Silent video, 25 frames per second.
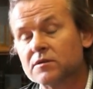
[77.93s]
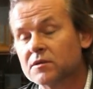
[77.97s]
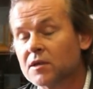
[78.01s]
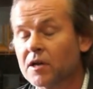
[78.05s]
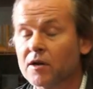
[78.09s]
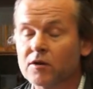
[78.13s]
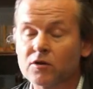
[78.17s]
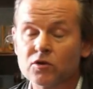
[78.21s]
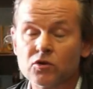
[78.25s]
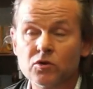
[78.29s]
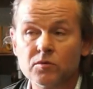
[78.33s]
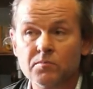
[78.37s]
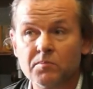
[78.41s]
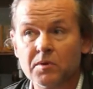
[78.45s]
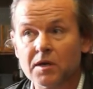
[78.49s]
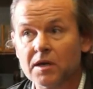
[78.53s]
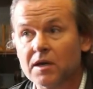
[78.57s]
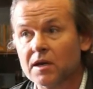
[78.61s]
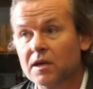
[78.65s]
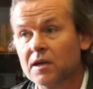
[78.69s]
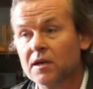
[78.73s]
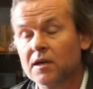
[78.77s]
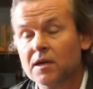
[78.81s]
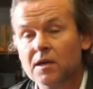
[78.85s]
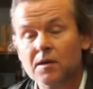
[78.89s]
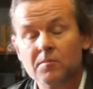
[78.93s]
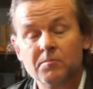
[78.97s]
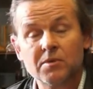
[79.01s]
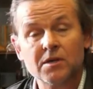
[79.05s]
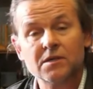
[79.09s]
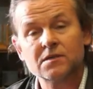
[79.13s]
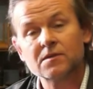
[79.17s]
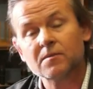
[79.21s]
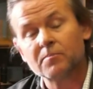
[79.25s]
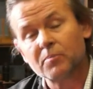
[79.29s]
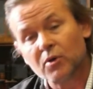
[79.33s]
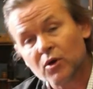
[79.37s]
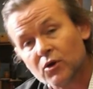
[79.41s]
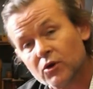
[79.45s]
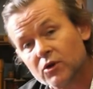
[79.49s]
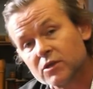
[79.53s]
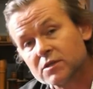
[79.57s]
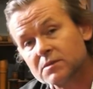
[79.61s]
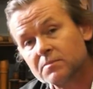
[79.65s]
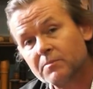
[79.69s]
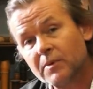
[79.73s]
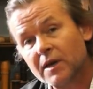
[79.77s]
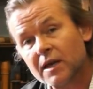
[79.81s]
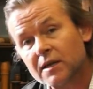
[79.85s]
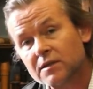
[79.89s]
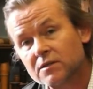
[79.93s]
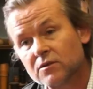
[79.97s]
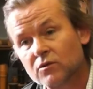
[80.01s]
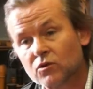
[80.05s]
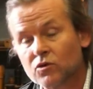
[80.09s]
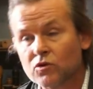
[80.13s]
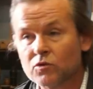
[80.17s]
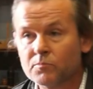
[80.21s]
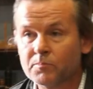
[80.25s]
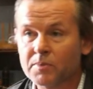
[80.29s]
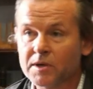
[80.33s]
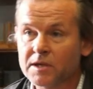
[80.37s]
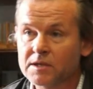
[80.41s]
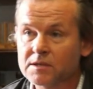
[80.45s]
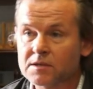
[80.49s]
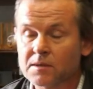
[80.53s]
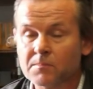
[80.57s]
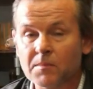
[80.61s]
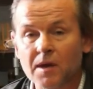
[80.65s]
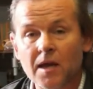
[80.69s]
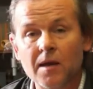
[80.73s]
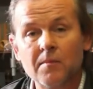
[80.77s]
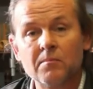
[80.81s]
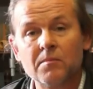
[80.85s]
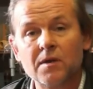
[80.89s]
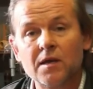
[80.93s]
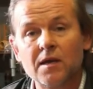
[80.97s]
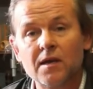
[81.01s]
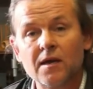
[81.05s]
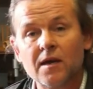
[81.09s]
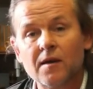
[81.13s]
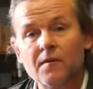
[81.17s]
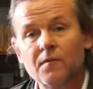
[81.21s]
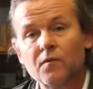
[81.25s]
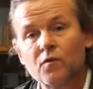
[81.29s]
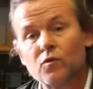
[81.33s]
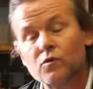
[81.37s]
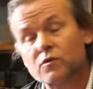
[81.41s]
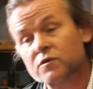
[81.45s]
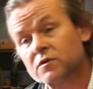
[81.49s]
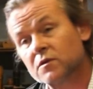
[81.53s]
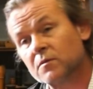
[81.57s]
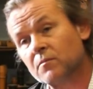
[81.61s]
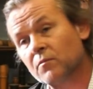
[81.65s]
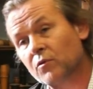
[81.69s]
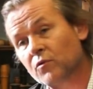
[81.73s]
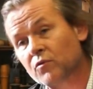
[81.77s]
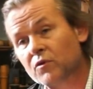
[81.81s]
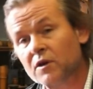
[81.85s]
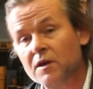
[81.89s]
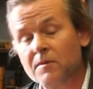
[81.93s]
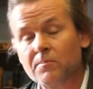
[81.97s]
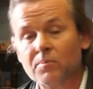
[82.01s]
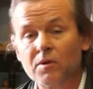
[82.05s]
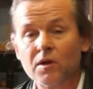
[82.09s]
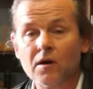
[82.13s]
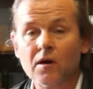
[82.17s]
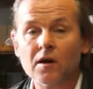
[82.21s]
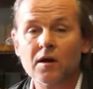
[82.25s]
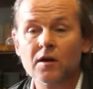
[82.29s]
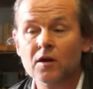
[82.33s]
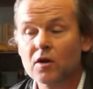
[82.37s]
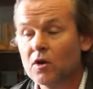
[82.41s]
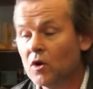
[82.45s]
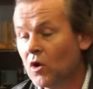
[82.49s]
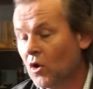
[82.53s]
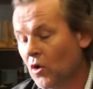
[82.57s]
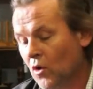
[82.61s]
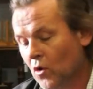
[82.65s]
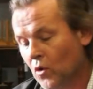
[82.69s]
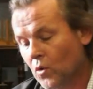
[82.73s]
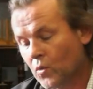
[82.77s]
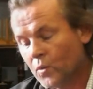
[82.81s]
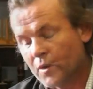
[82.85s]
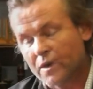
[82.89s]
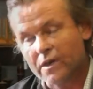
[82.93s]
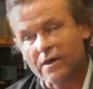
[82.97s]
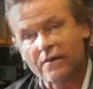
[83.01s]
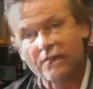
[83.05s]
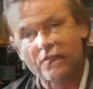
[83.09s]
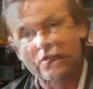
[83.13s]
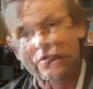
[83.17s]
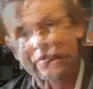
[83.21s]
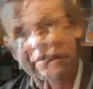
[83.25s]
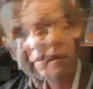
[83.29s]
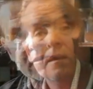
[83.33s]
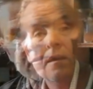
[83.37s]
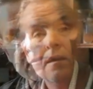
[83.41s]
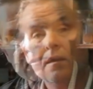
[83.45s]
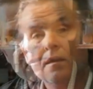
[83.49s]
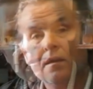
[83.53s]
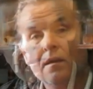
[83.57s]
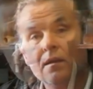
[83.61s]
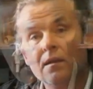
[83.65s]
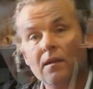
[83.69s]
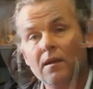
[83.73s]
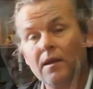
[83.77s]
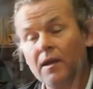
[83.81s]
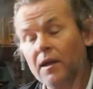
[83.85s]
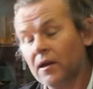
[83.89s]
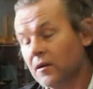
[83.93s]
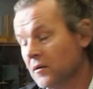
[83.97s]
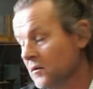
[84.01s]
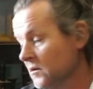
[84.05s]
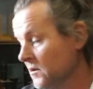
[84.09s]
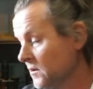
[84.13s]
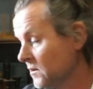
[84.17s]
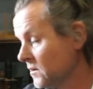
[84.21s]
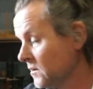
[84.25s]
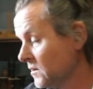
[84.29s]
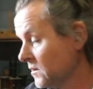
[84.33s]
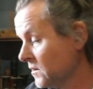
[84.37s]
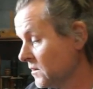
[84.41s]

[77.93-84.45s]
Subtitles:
So it could be a piece of perspex, it could be some MDF or some 3-ply or whatever else. Now